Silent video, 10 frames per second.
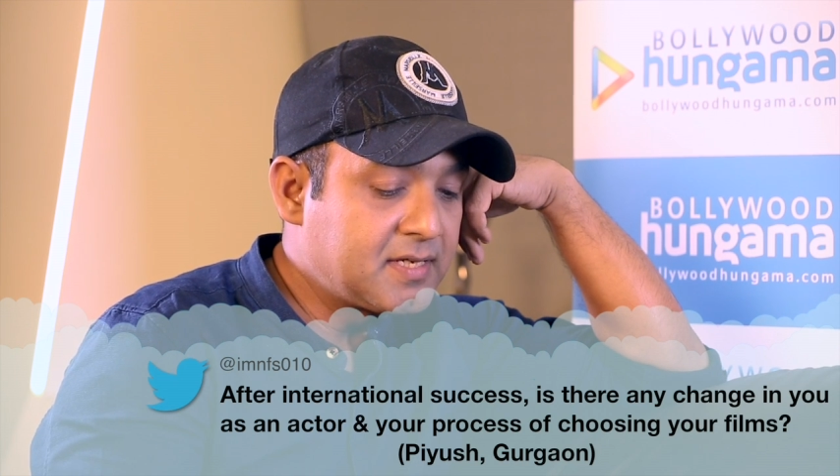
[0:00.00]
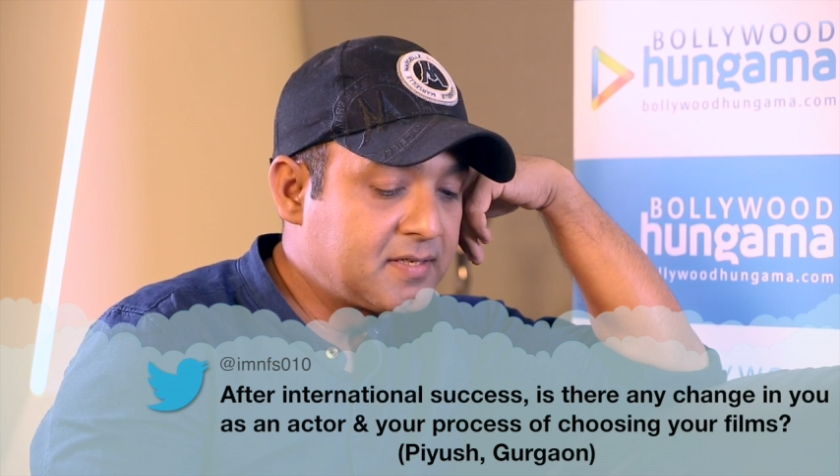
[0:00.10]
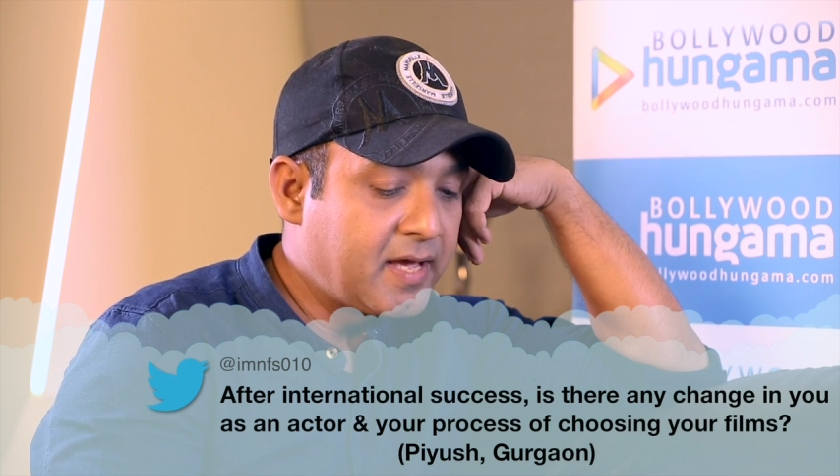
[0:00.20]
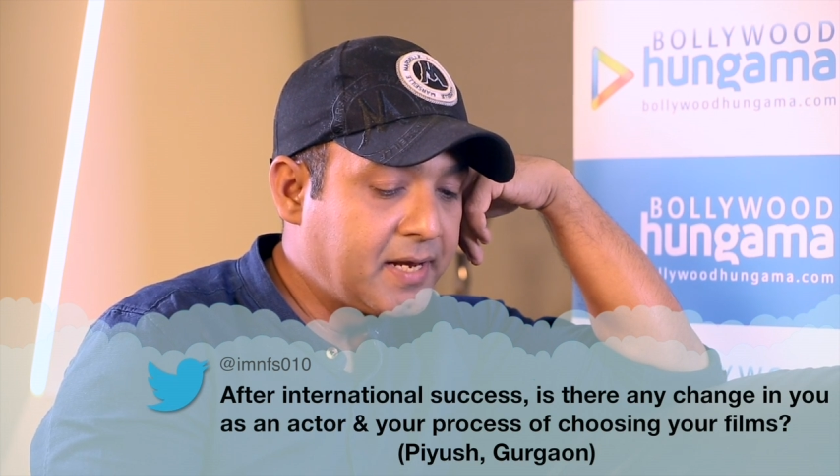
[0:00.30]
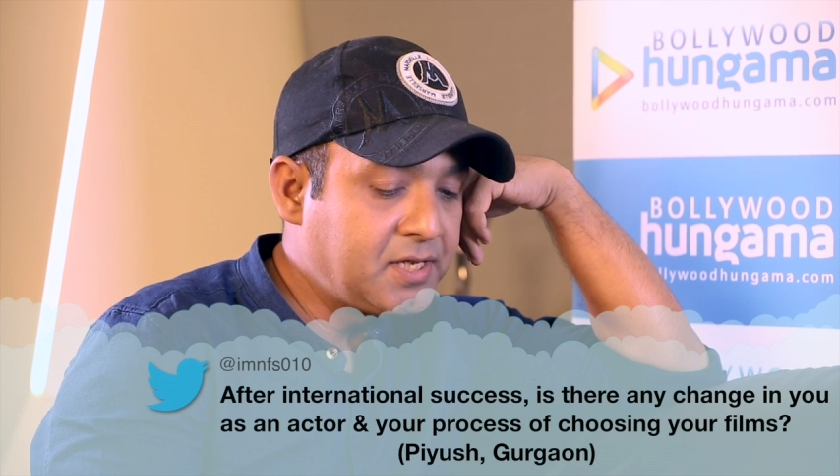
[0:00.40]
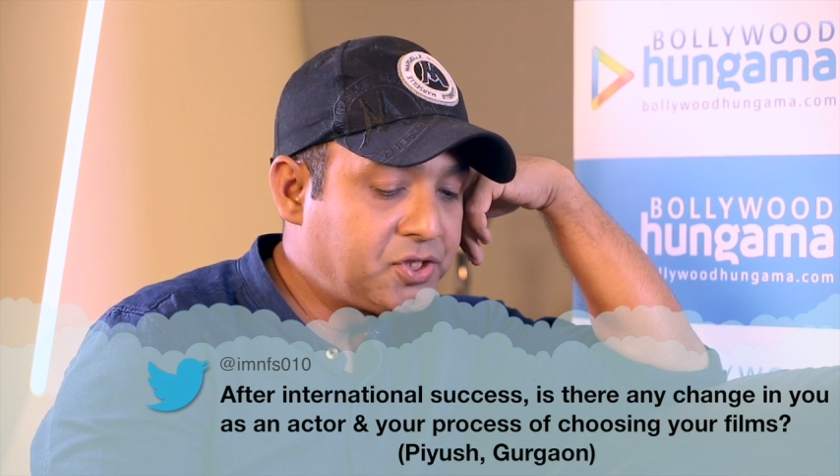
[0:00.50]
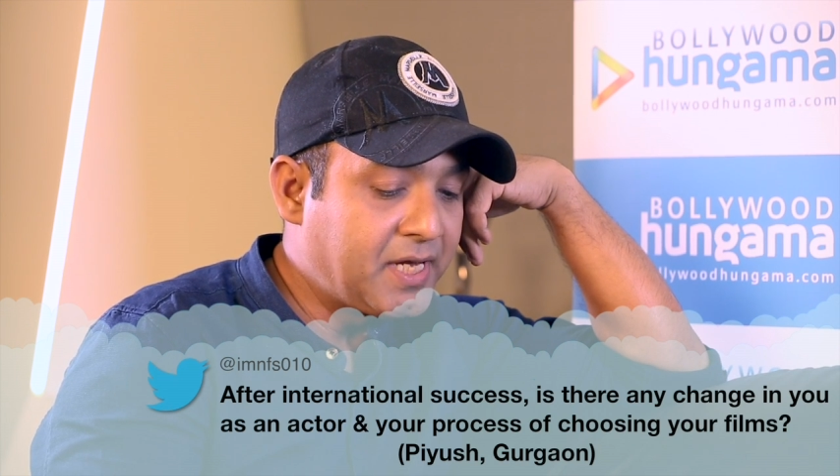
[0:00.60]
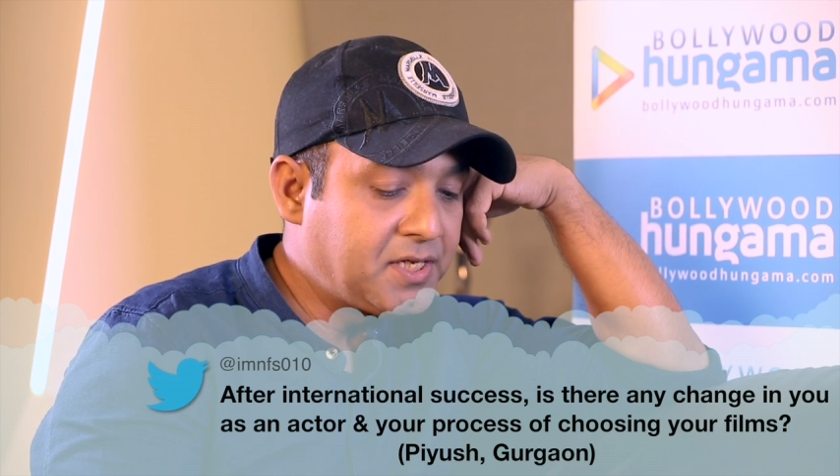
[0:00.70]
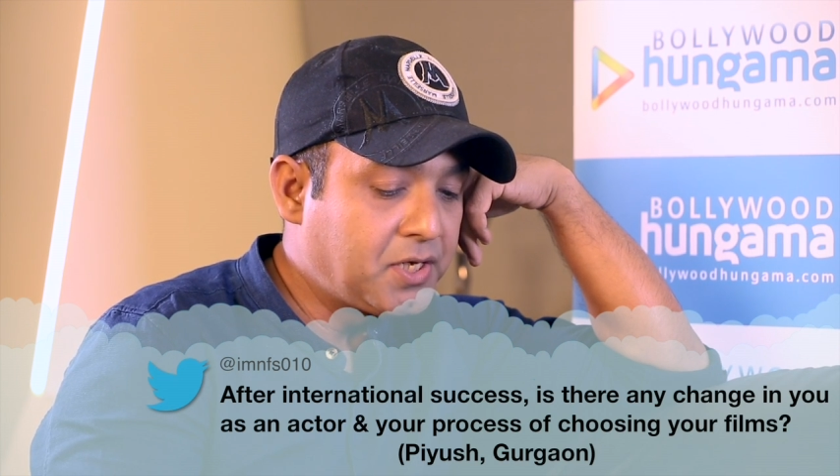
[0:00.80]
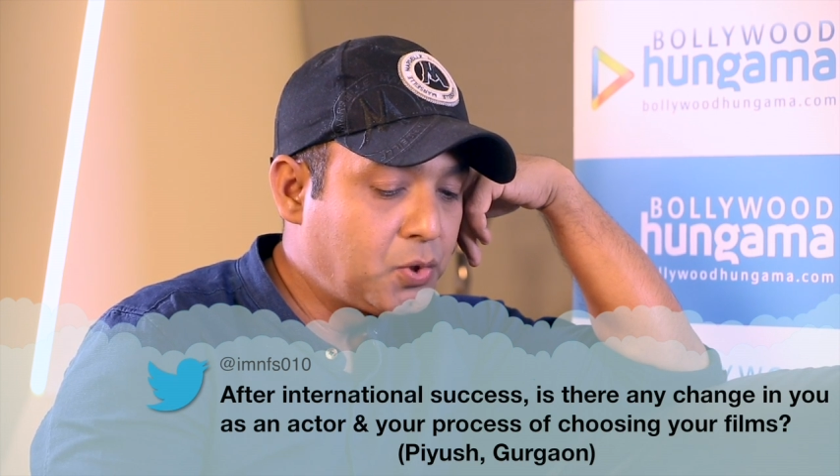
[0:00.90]
is there any
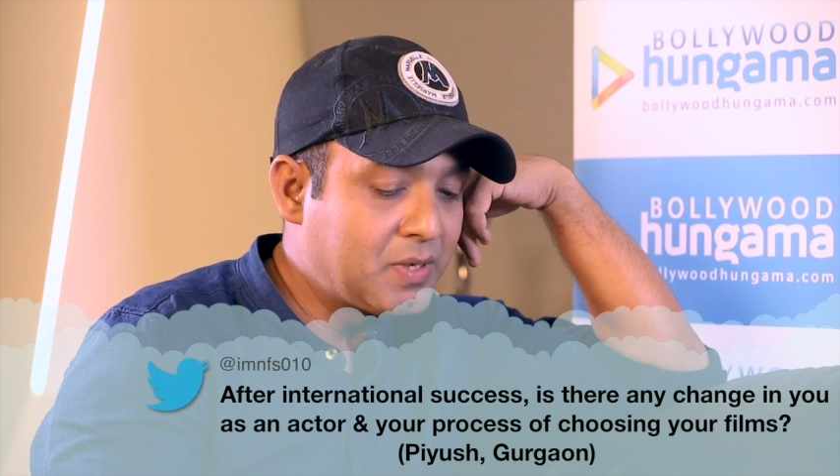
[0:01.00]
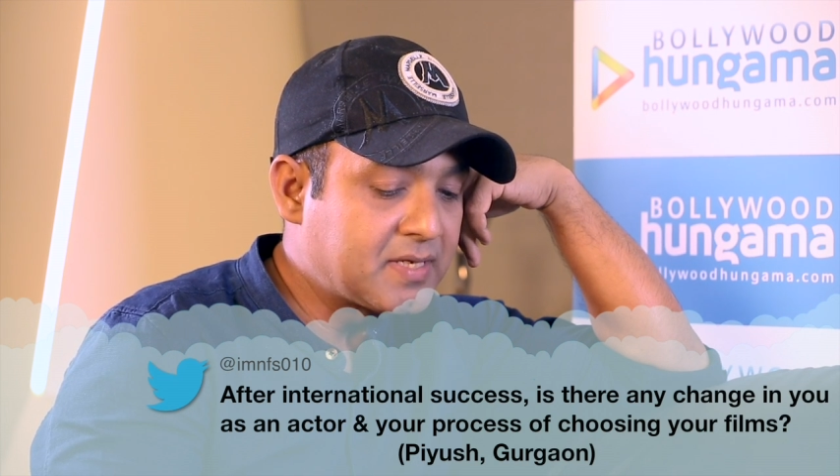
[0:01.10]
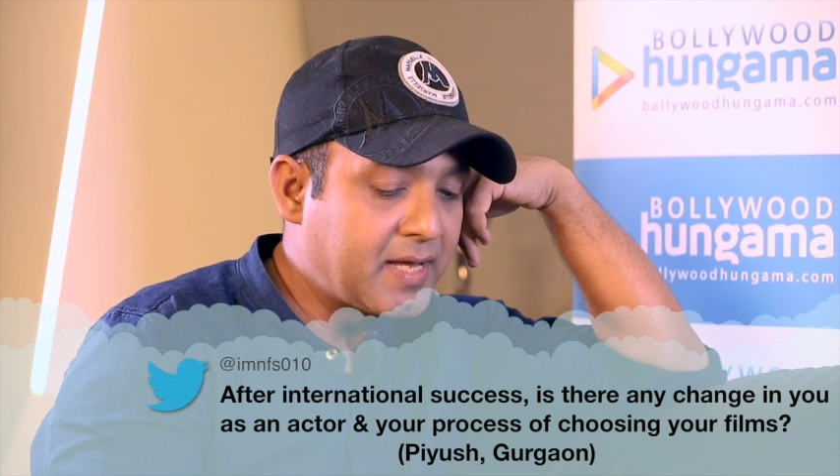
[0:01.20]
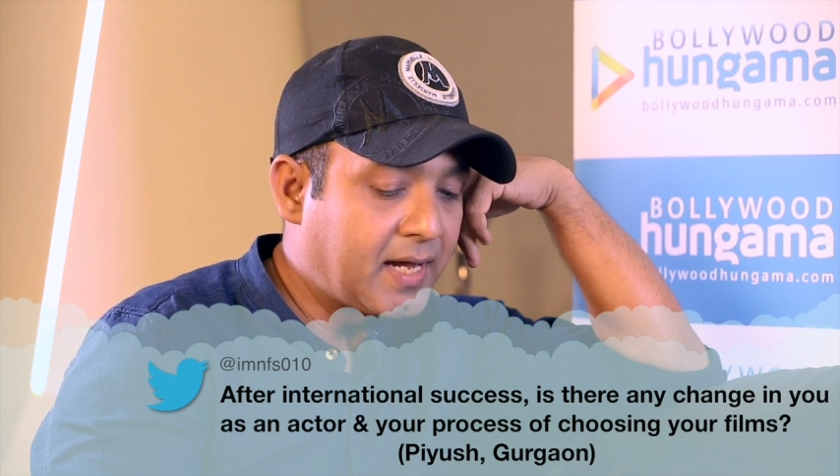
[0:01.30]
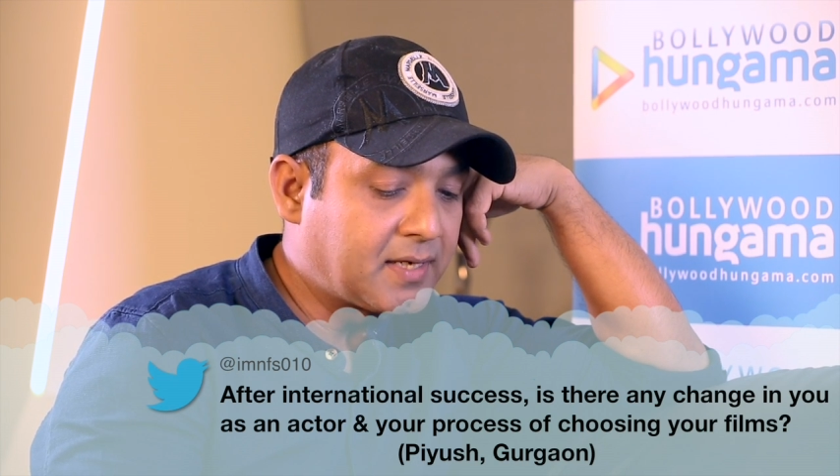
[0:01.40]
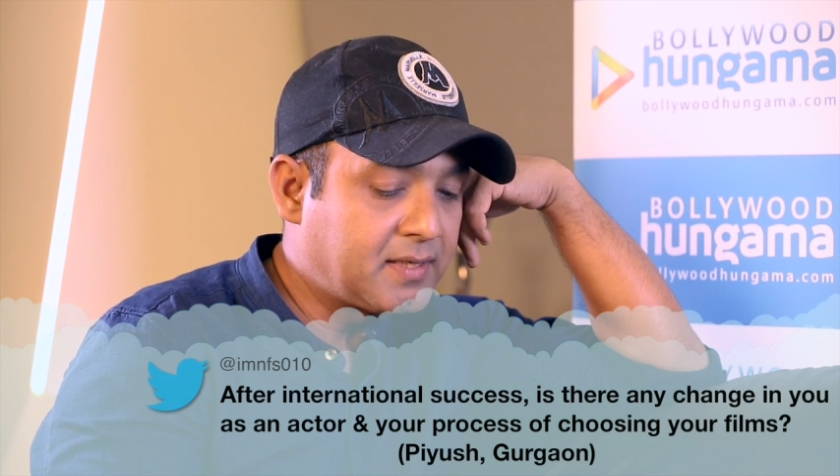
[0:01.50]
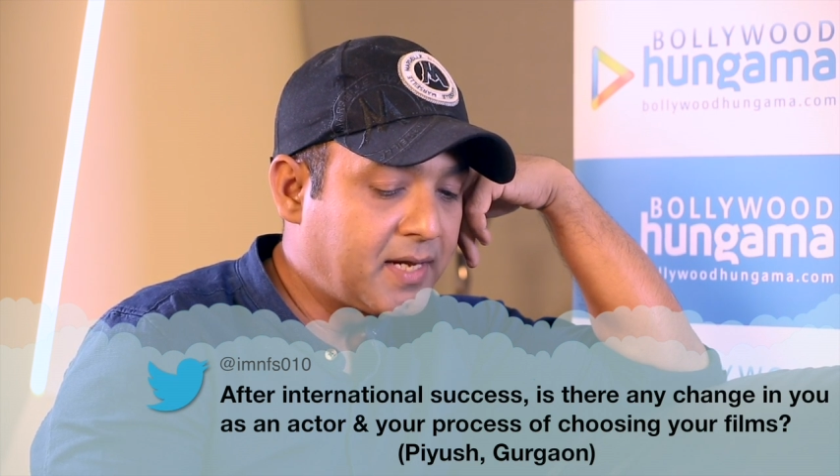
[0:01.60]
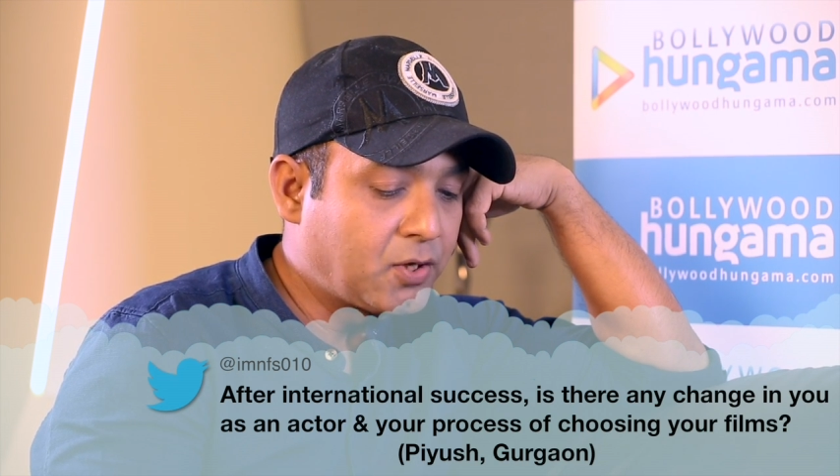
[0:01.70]
change in you as an actor